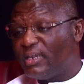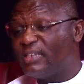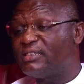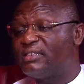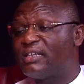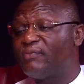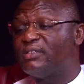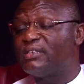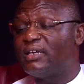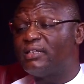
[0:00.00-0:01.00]
they see
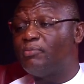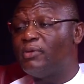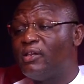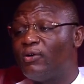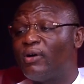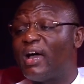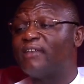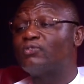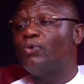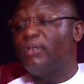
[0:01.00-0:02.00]
78 million
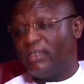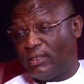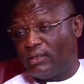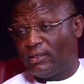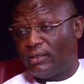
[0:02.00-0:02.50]
as only.